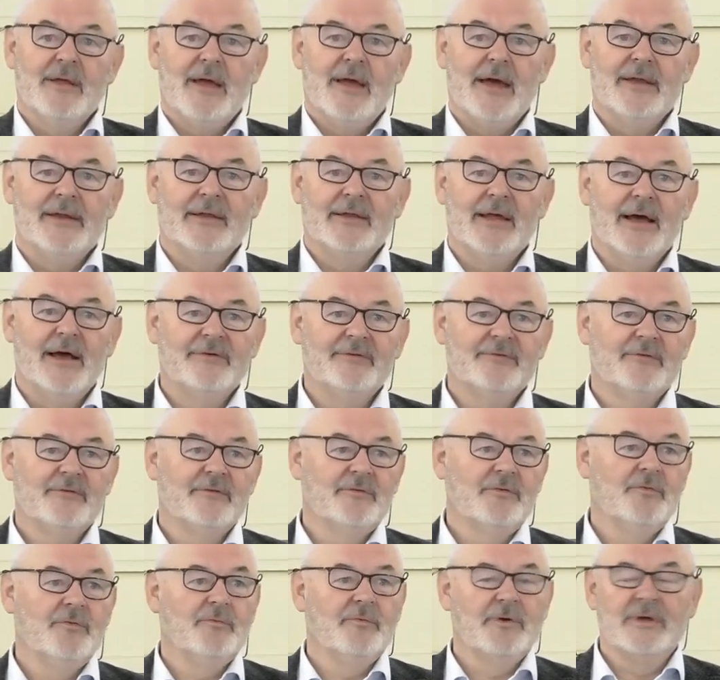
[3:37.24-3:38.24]
And it has to
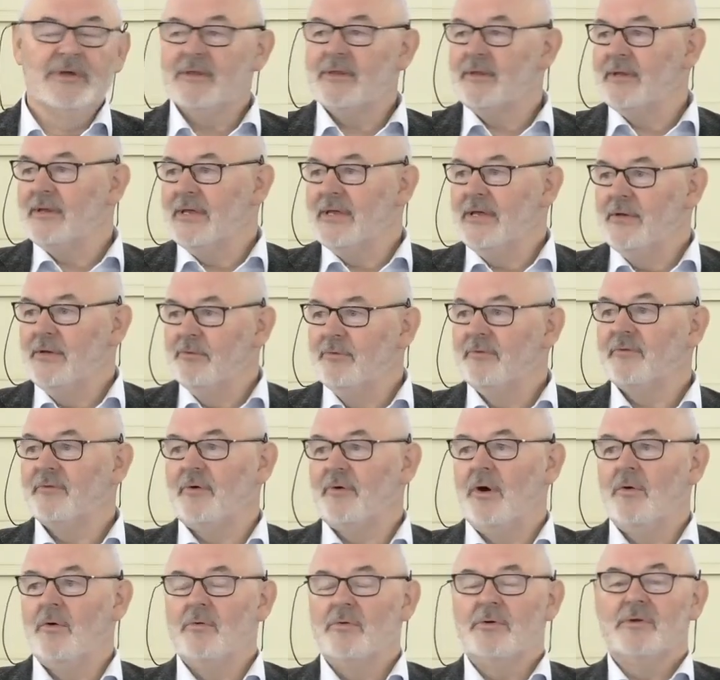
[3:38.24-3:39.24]
do with the EU's
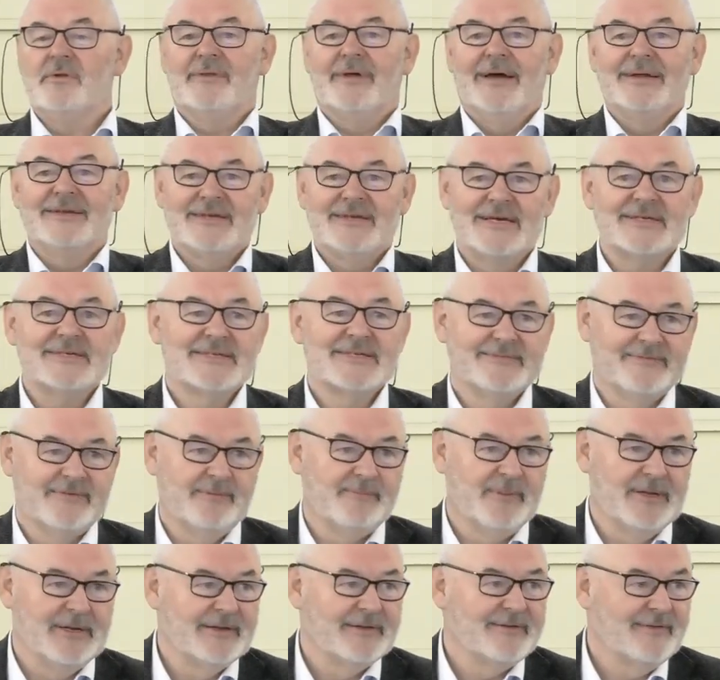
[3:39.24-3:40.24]
own digestive
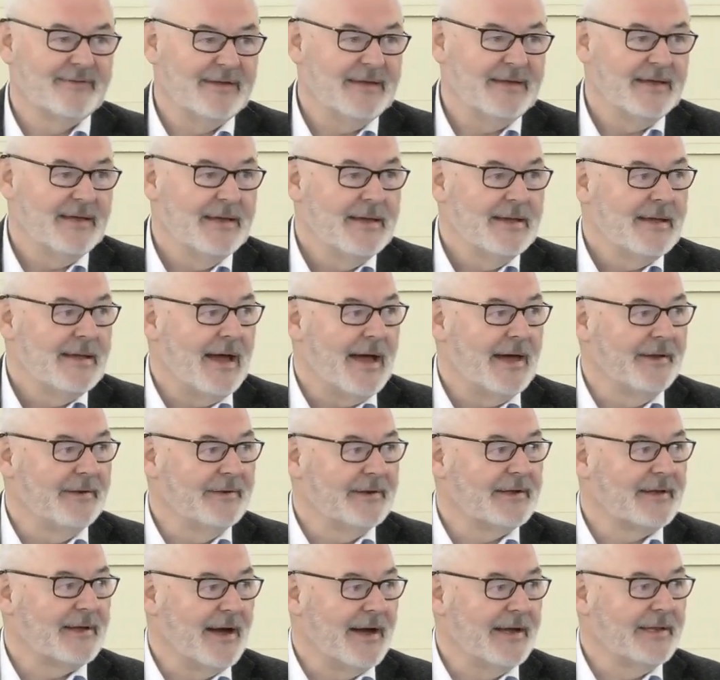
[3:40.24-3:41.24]
ability and
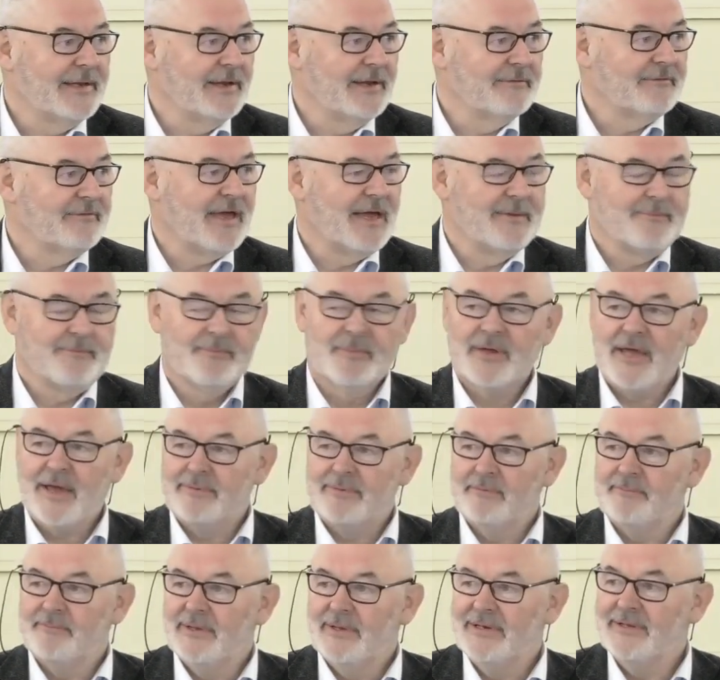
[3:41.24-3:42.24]
the kind of
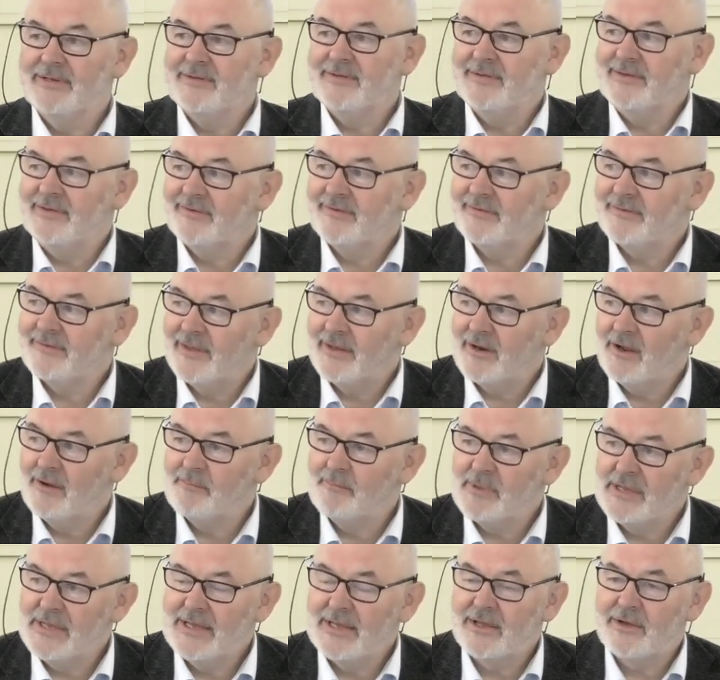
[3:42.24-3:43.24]
capabilities that are
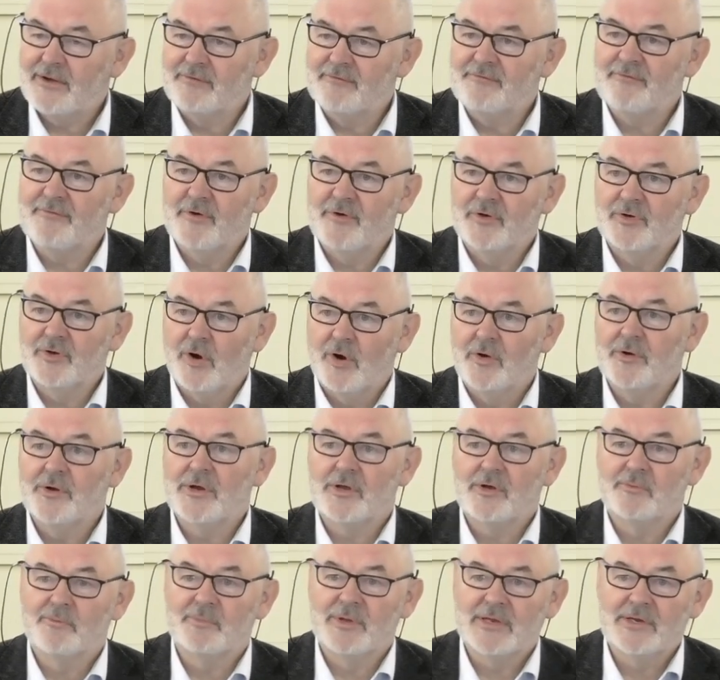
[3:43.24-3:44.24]
being conferred on the
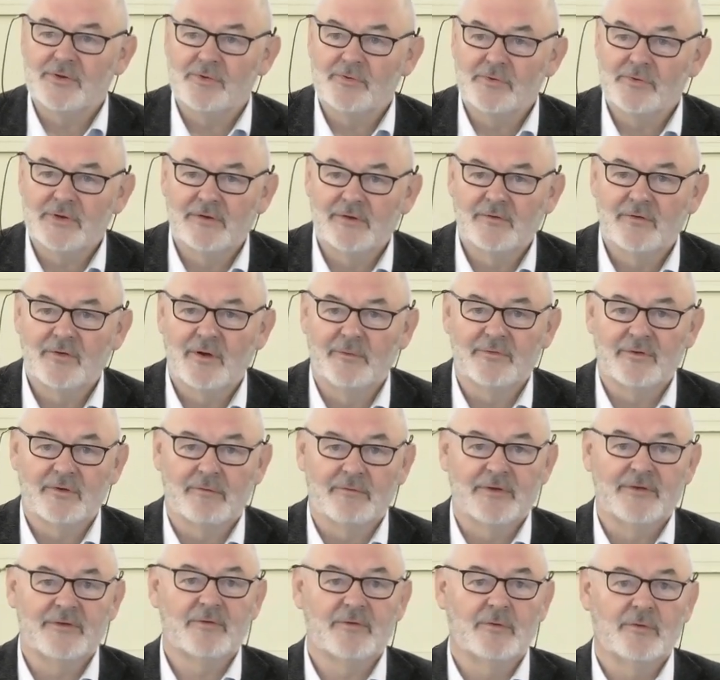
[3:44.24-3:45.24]
European Union in terms of
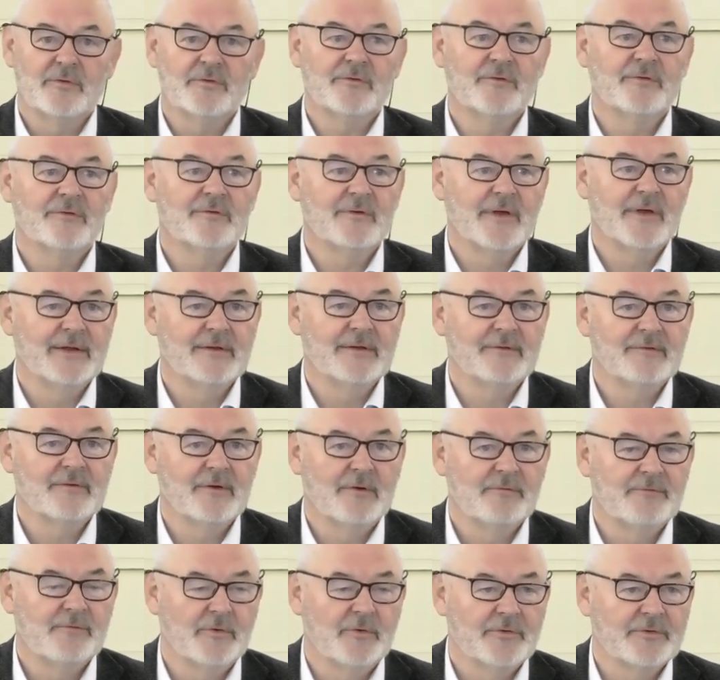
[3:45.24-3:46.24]
resources and
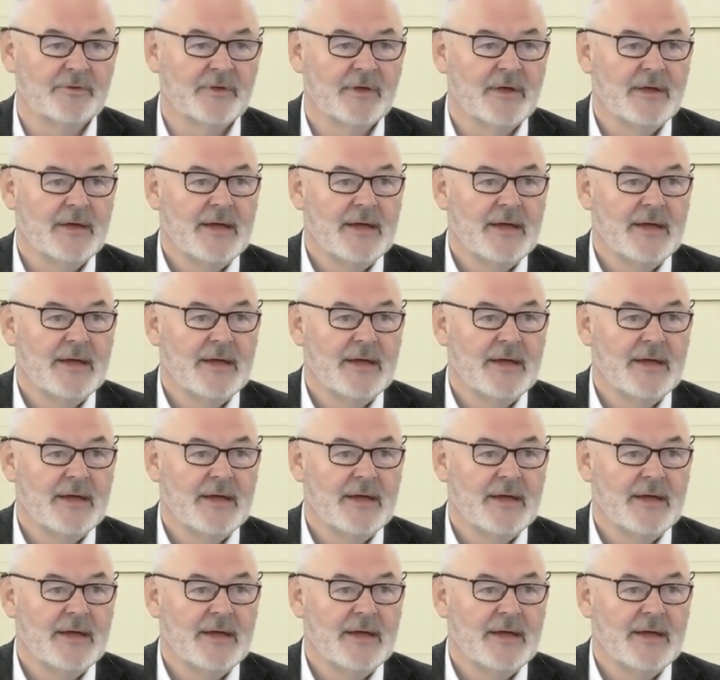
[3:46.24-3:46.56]
so forth.